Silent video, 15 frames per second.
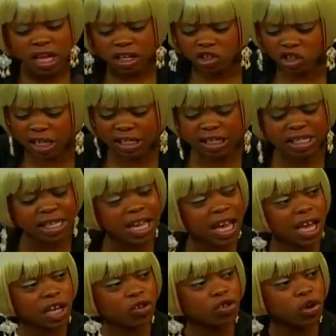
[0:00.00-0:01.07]

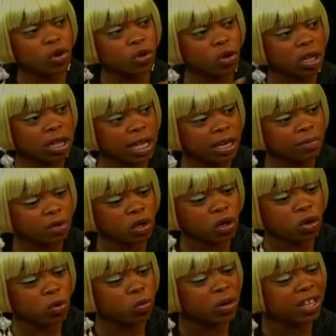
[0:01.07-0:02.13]
JCA, you know, let them
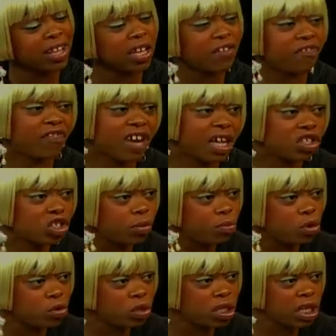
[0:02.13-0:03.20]
know where they can find your
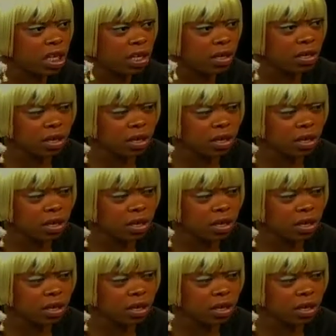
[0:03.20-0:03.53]
music.